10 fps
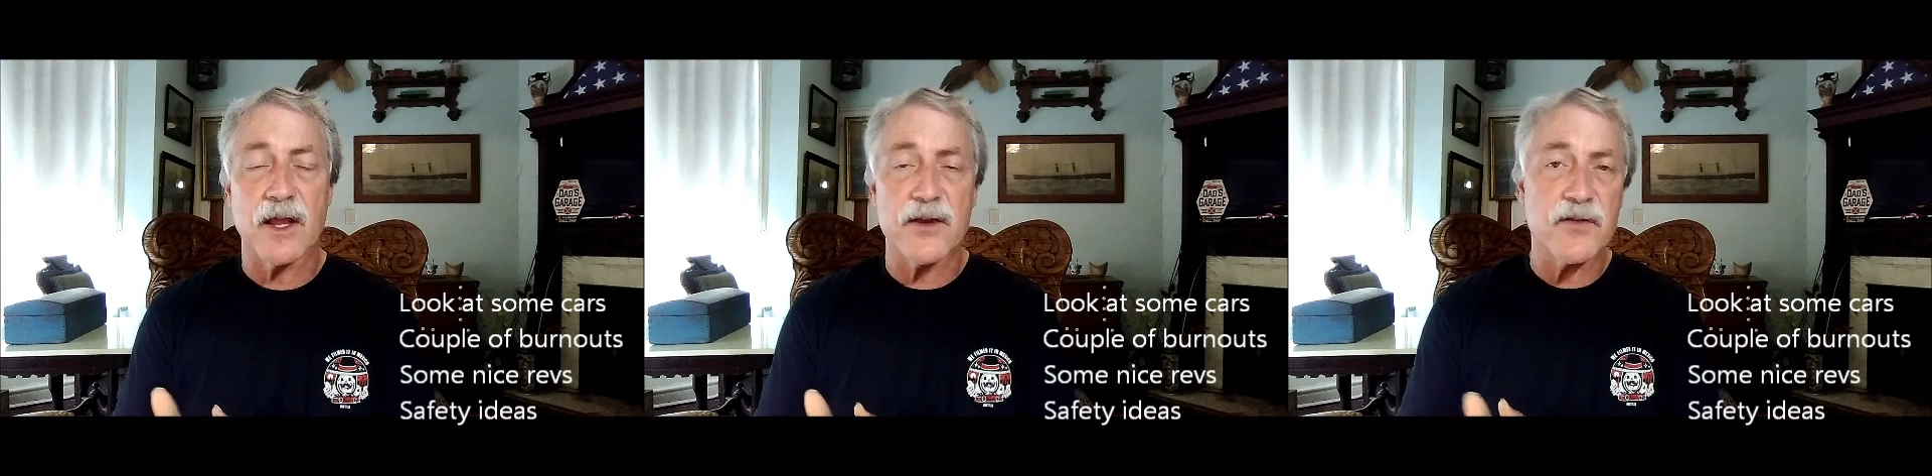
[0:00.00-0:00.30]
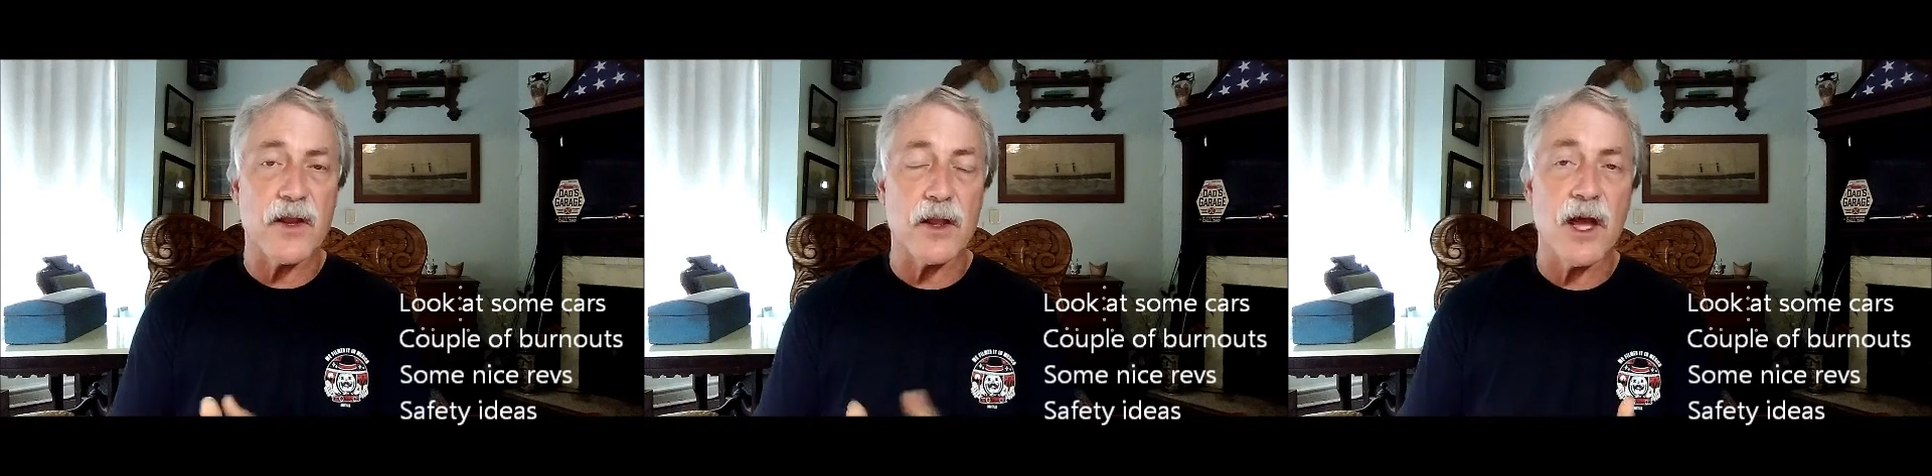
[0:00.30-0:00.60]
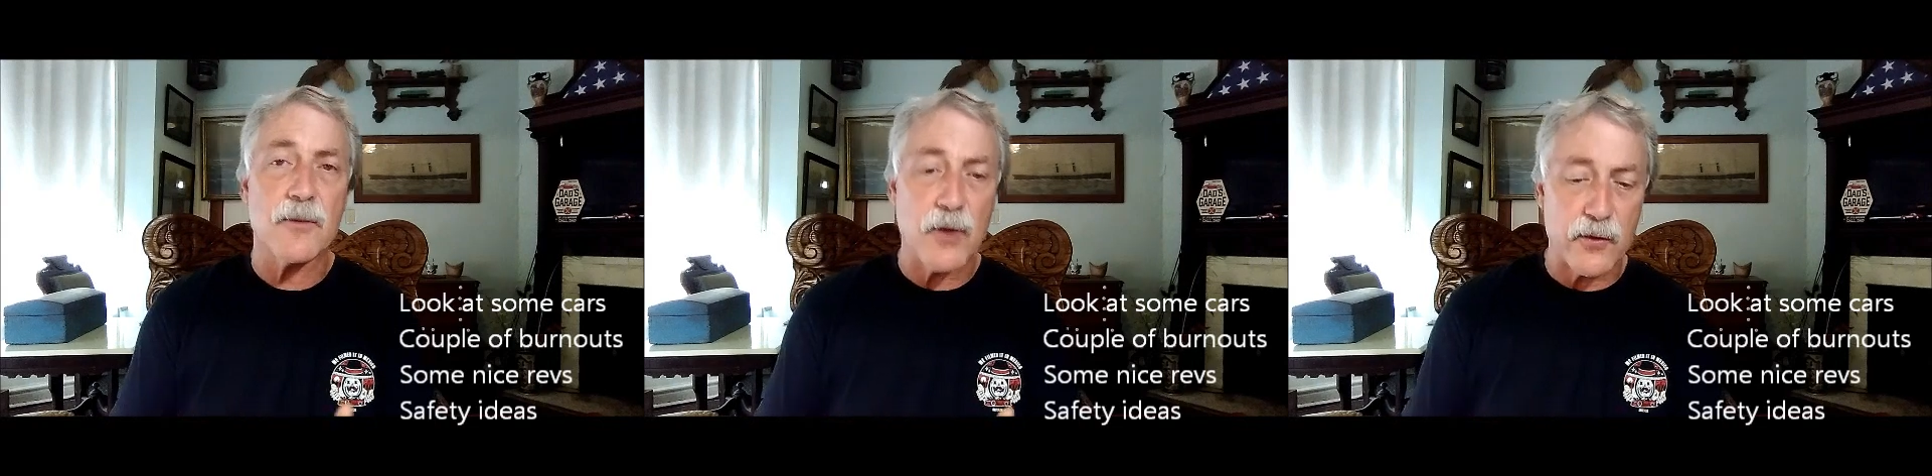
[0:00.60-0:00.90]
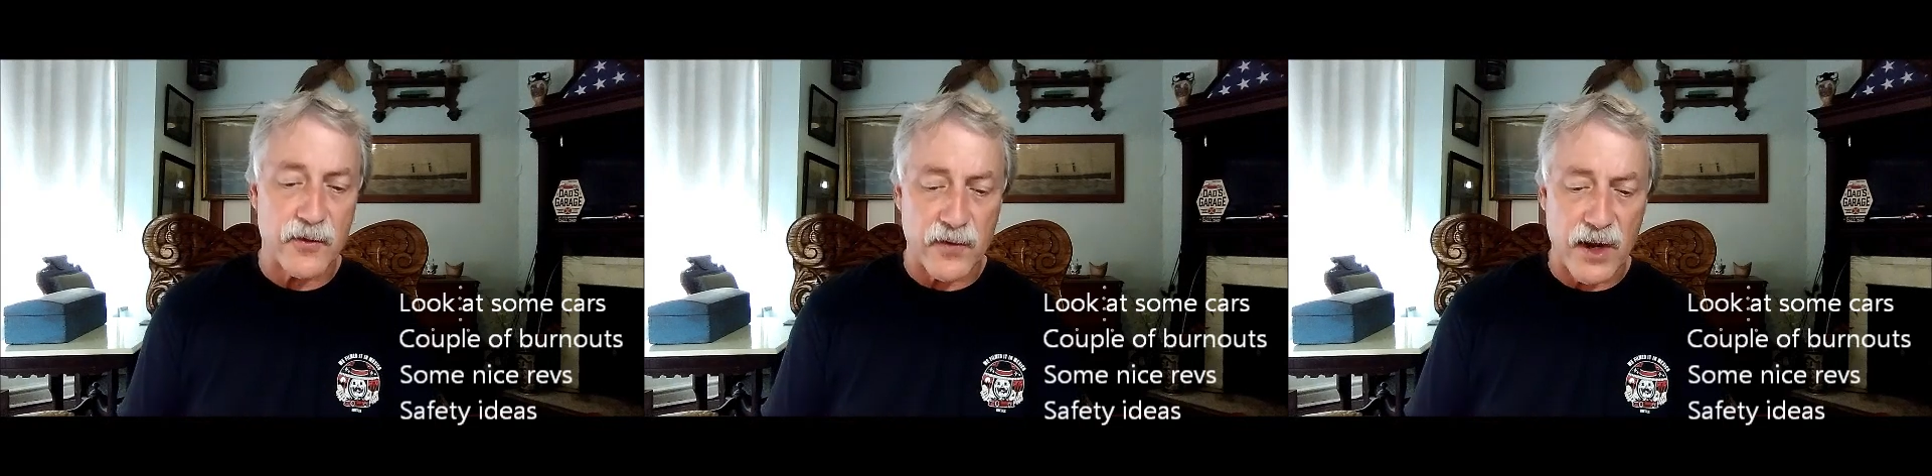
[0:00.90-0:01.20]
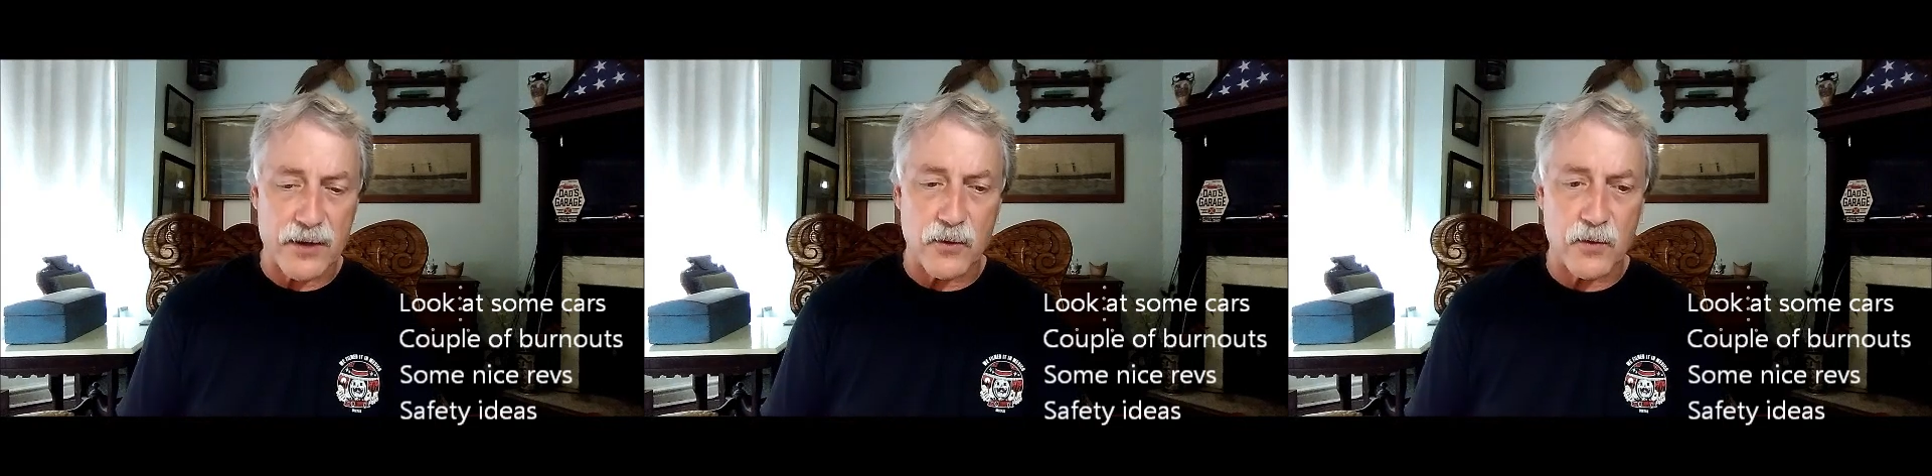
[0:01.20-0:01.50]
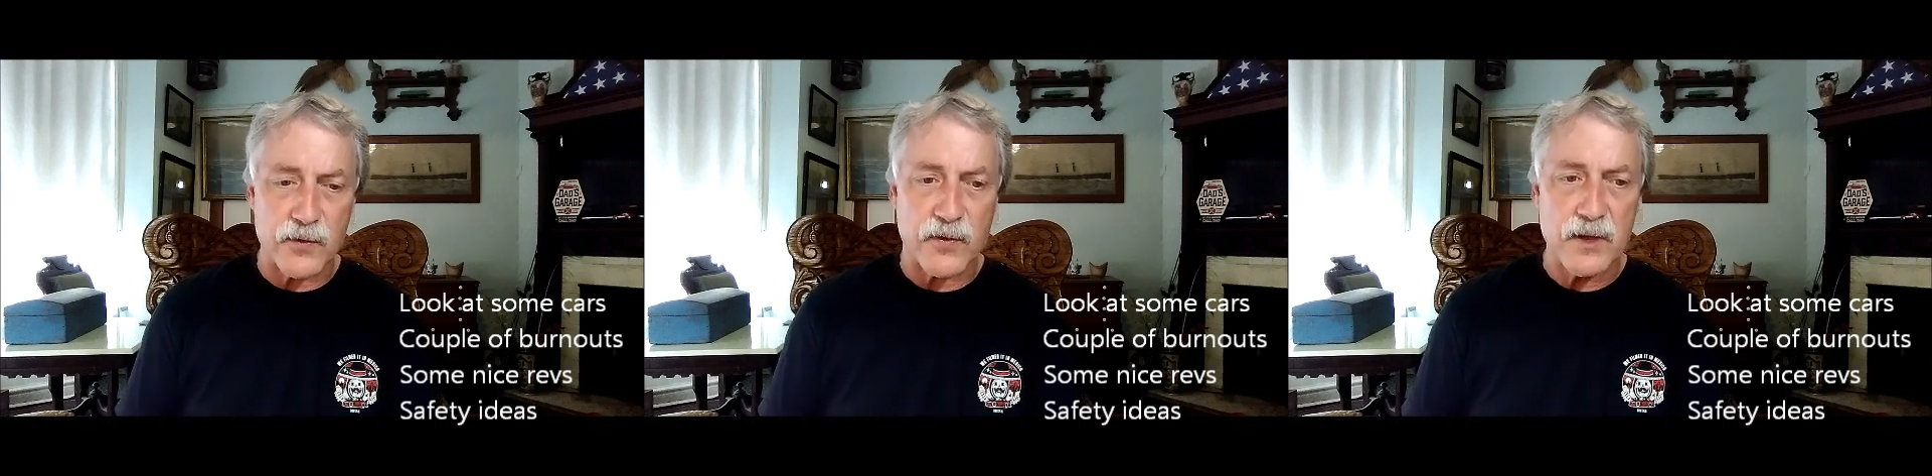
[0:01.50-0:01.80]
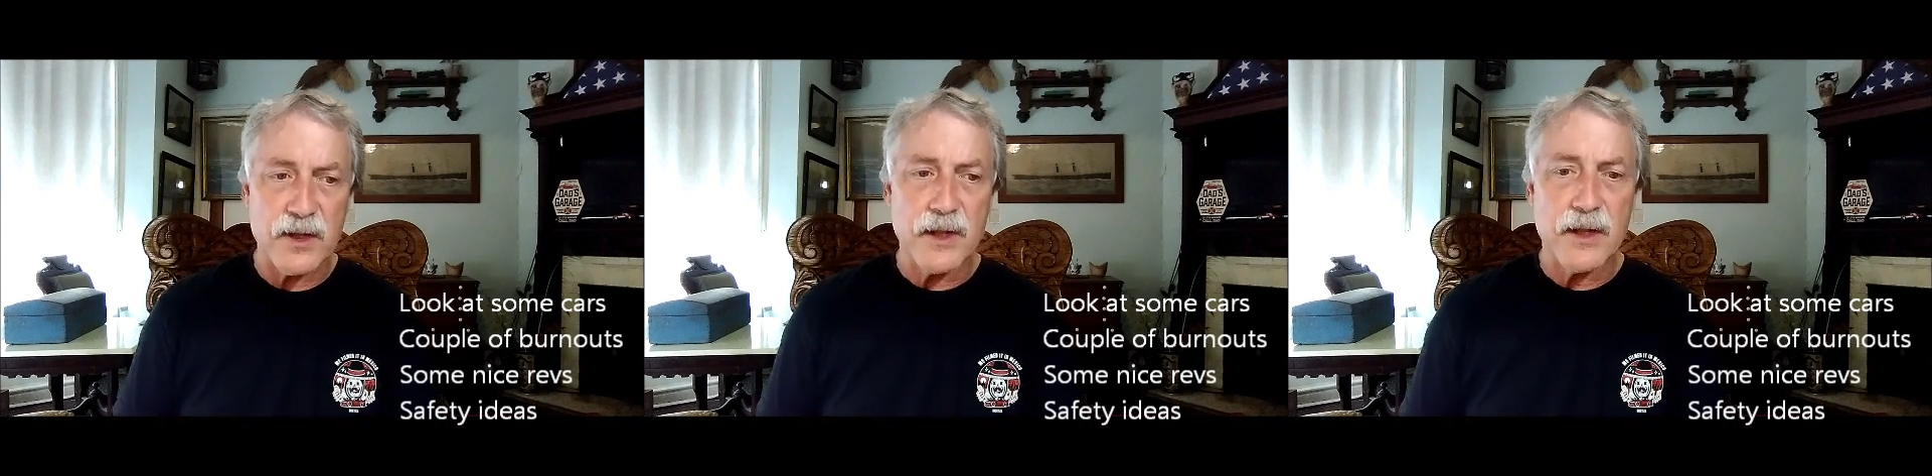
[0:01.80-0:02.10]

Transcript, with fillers: Like I said, a lot of motorcycles,